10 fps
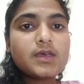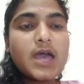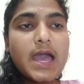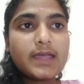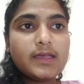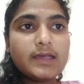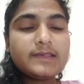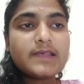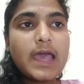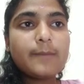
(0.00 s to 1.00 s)
Hi
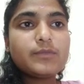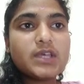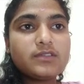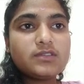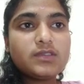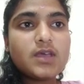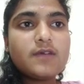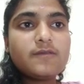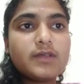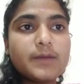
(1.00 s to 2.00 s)
guys, I am
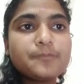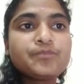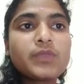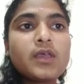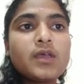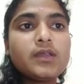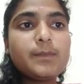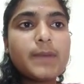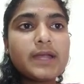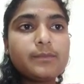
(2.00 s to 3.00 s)
Ranjitha from
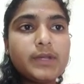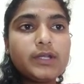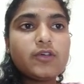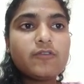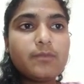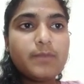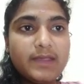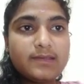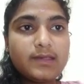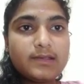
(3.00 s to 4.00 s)
Department of
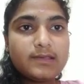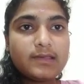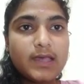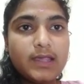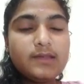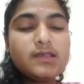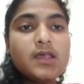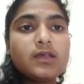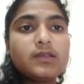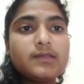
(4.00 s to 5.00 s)
Basic Science.
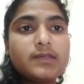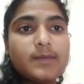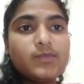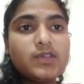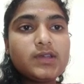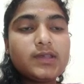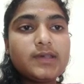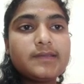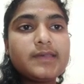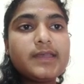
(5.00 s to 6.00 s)
The subject
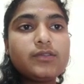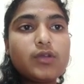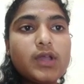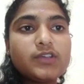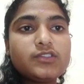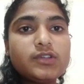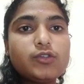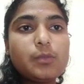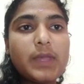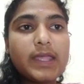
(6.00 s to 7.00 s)
is
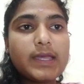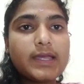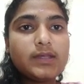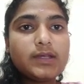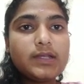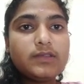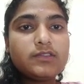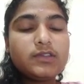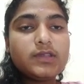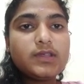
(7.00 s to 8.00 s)
Introduction to Mechanical
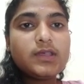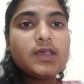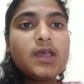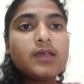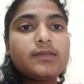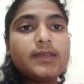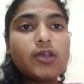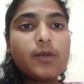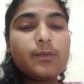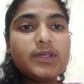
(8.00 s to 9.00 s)
Engineering. The
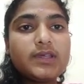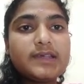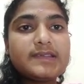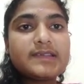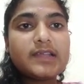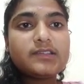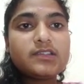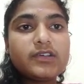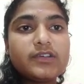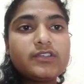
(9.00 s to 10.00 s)
topic is
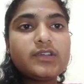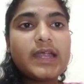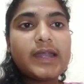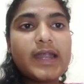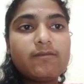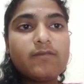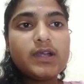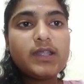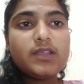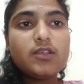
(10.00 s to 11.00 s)
Construction and
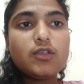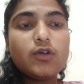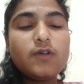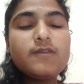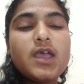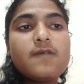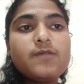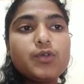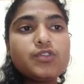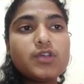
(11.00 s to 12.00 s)
Advantages of
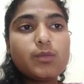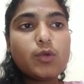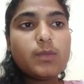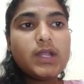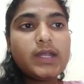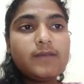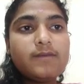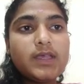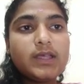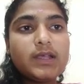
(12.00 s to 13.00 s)
Future Mobility
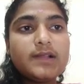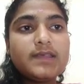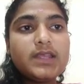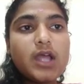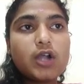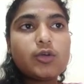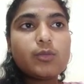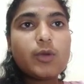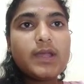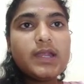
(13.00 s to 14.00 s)
Vehicles in
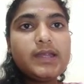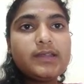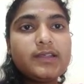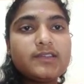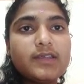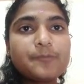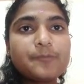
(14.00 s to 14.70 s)
Automobile Industry.